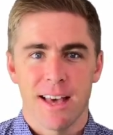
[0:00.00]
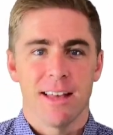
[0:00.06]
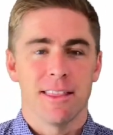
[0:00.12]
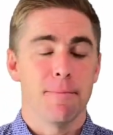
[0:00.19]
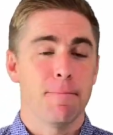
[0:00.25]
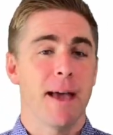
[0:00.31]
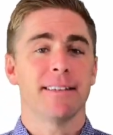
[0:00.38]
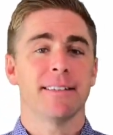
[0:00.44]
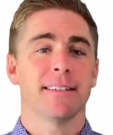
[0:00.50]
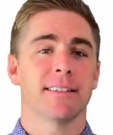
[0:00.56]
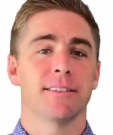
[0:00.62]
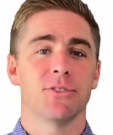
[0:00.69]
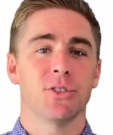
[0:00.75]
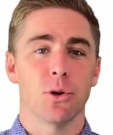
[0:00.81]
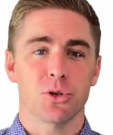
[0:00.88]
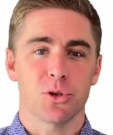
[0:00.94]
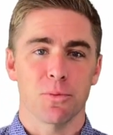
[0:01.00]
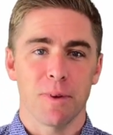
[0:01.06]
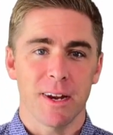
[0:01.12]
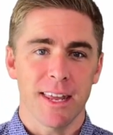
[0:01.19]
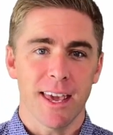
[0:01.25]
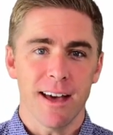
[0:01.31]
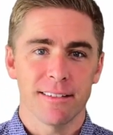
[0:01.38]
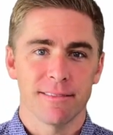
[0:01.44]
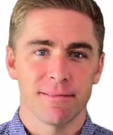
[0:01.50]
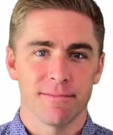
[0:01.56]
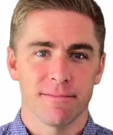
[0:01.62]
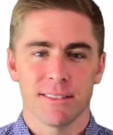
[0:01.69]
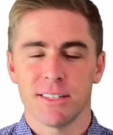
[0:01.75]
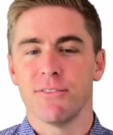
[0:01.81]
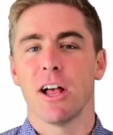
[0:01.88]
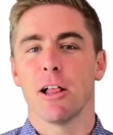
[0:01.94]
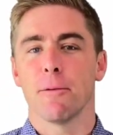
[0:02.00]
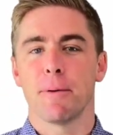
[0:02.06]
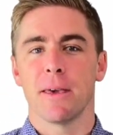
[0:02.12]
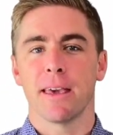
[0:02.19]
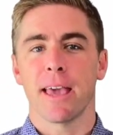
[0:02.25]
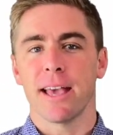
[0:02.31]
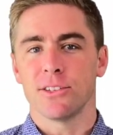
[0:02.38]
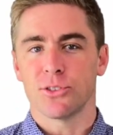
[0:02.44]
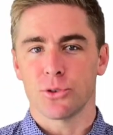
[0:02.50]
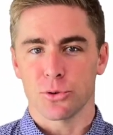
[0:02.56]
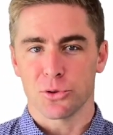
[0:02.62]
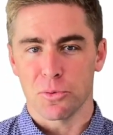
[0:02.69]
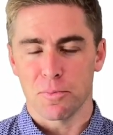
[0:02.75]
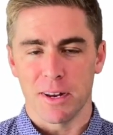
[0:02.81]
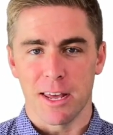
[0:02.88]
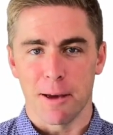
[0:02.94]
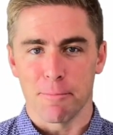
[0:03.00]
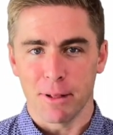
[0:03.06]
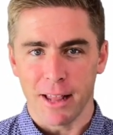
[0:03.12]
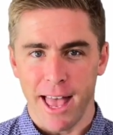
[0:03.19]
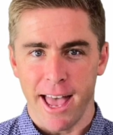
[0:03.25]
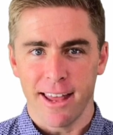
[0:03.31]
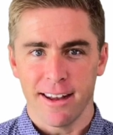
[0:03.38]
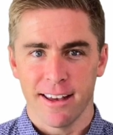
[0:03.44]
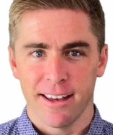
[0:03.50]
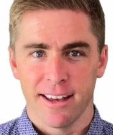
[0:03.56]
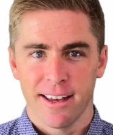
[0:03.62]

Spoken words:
the basics of social media, developing a social media plan,